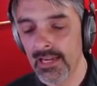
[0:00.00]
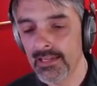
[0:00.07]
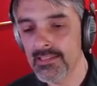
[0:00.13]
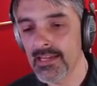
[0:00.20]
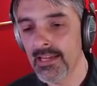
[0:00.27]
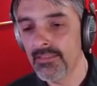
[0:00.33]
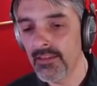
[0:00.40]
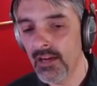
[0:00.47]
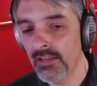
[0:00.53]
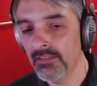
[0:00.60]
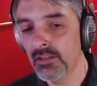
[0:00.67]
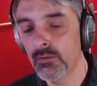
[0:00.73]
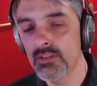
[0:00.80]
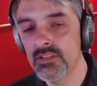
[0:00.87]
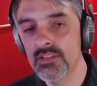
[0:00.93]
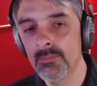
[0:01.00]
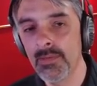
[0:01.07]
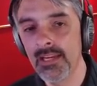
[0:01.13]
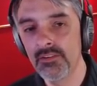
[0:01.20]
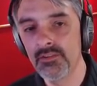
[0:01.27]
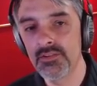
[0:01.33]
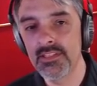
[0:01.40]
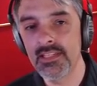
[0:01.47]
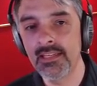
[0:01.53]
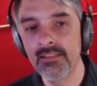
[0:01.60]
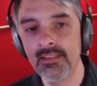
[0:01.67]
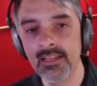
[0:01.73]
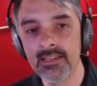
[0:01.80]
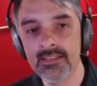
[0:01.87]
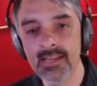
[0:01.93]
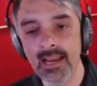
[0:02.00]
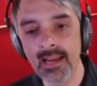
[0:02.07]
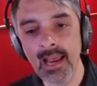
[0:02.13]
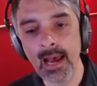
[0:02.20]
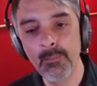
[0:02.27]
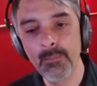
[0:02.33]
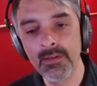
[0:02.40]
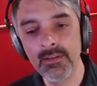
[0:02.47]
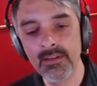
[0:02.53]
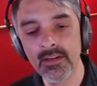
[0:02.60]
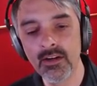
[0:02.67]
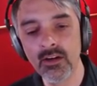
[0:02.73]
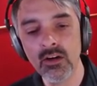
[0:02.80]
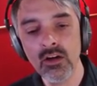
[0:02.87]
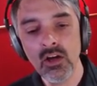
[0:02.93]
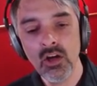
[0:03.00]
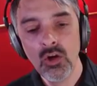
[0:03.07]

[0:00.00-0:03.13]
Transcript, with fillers: because I thought there were some interesting things that happened here